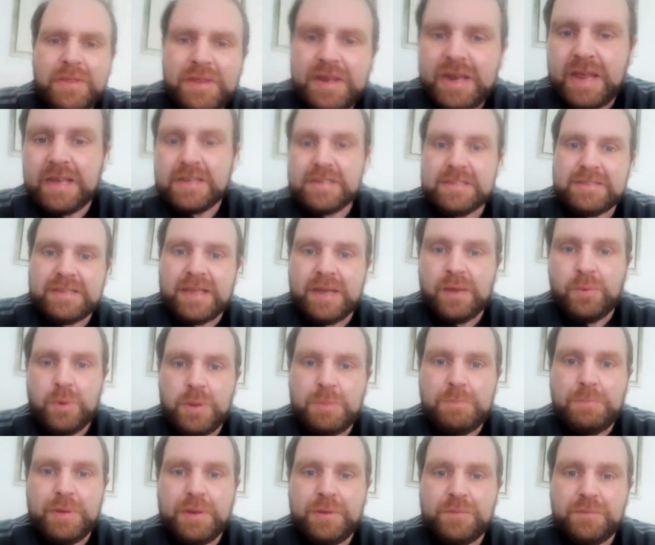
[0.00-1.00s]
the next day we
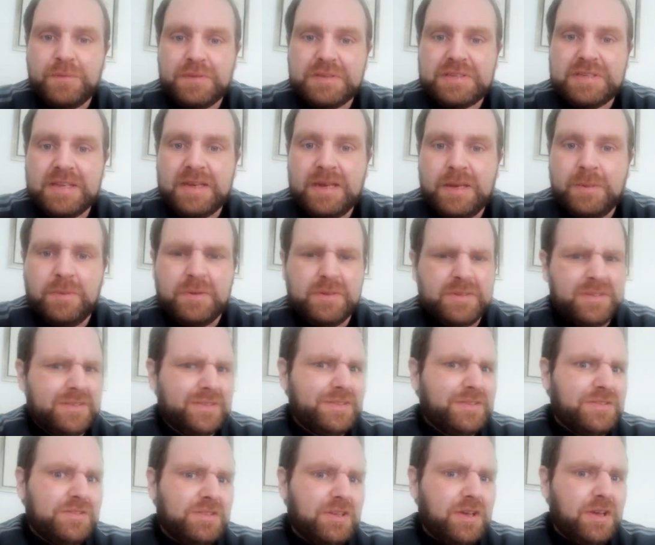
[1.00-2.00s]
bid for
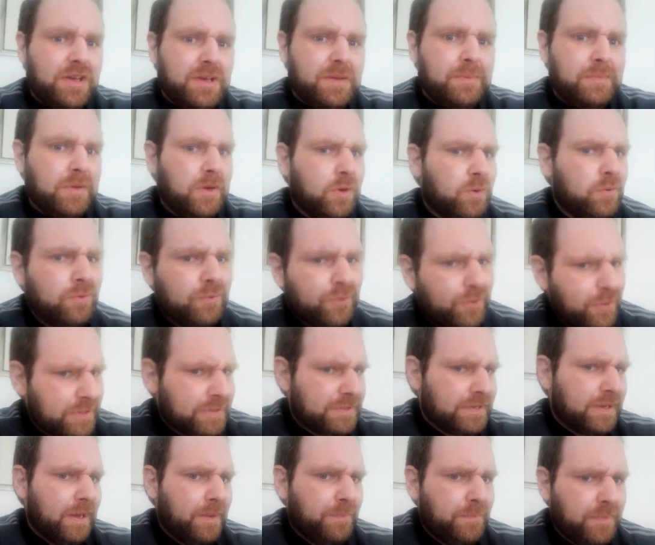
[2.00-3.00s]
Tielemans 30 mil, or
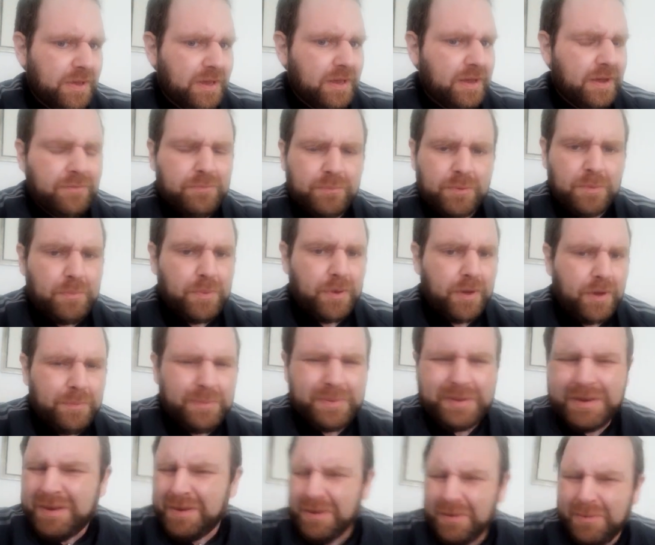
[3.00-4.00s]
is it a bit? Have we put a
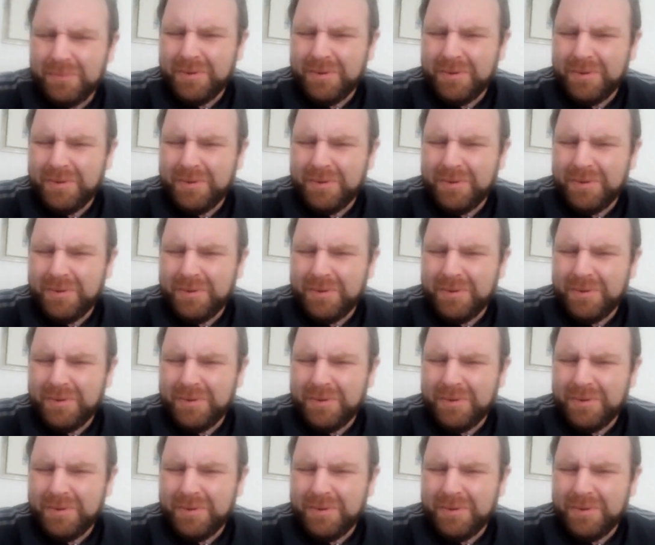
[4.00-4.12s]
bid in?